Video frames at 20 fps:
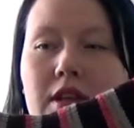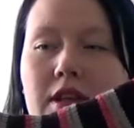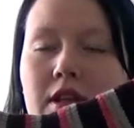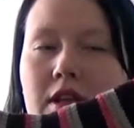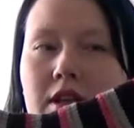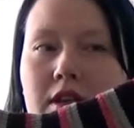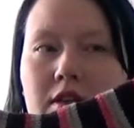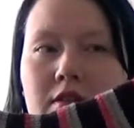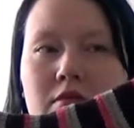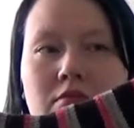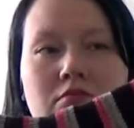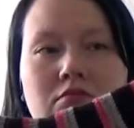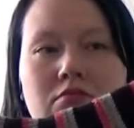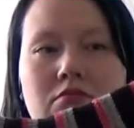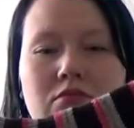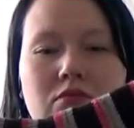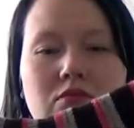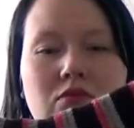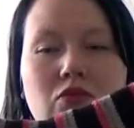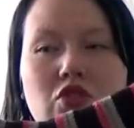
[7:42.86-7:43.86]
in
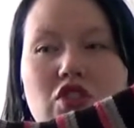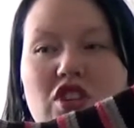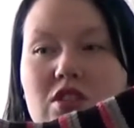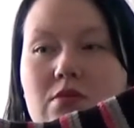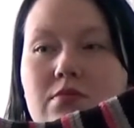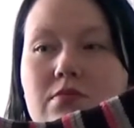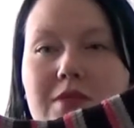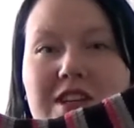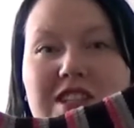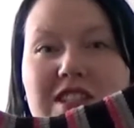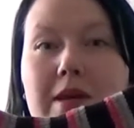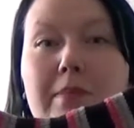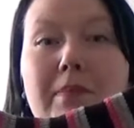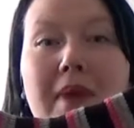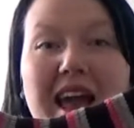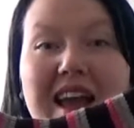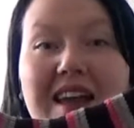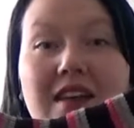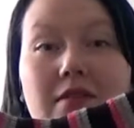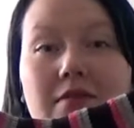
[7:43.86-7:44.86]
just basic
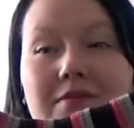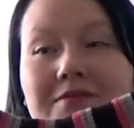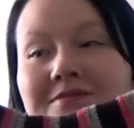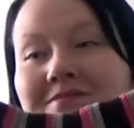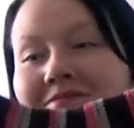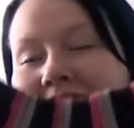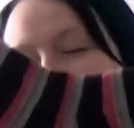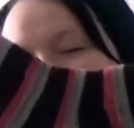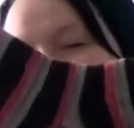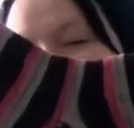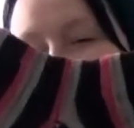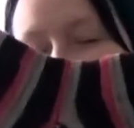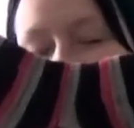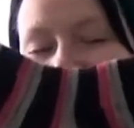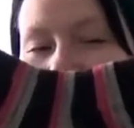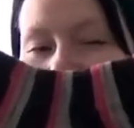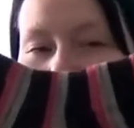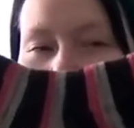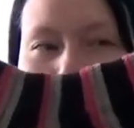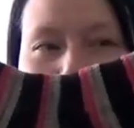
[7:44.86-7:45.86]
black.
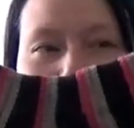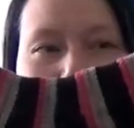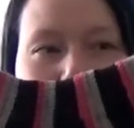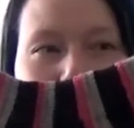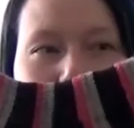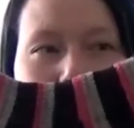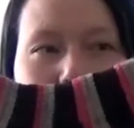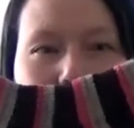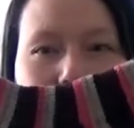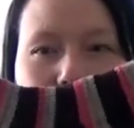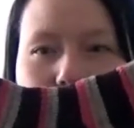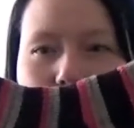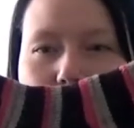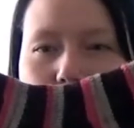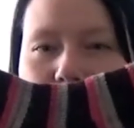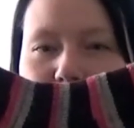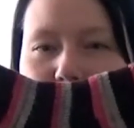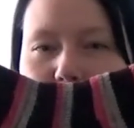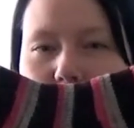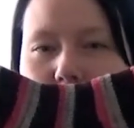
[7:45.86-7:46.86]
I don't know
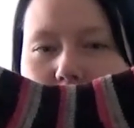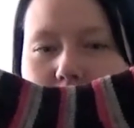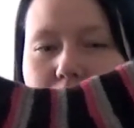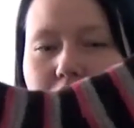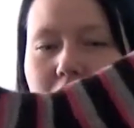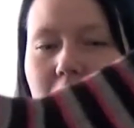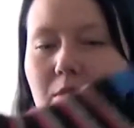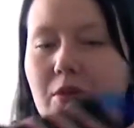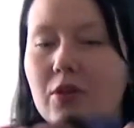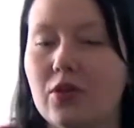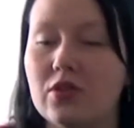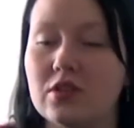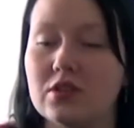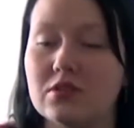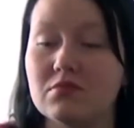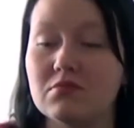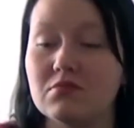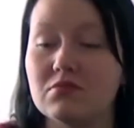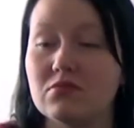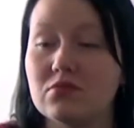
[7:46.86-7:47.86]
what more to say about
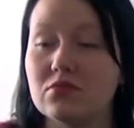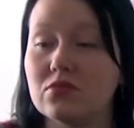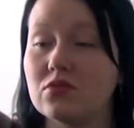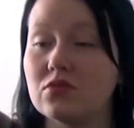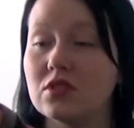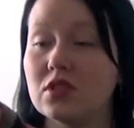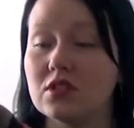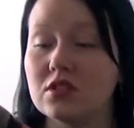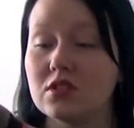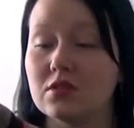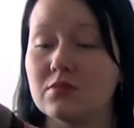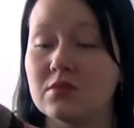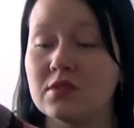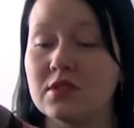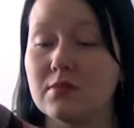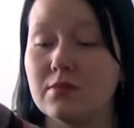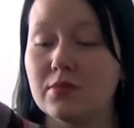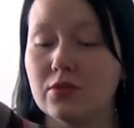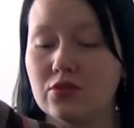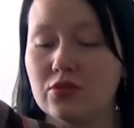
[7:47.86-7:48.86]
this. Just some
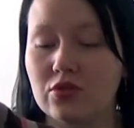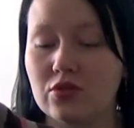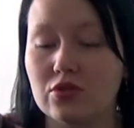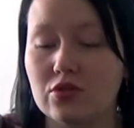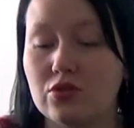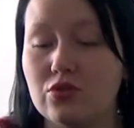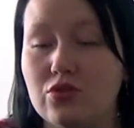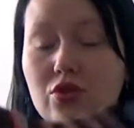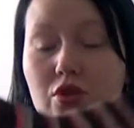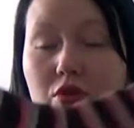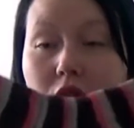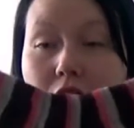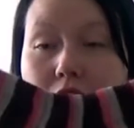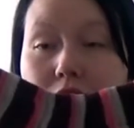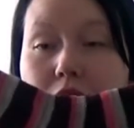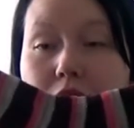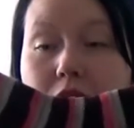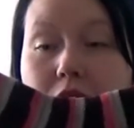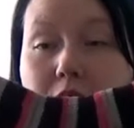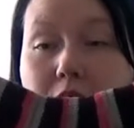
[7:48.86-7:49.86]
simple socks to show
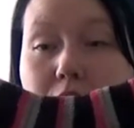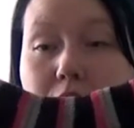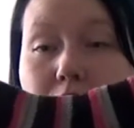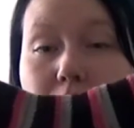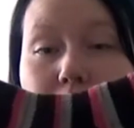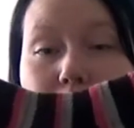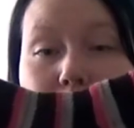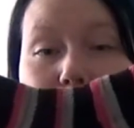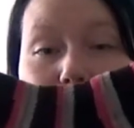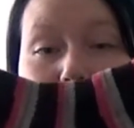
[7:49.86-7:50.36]
off the beautiful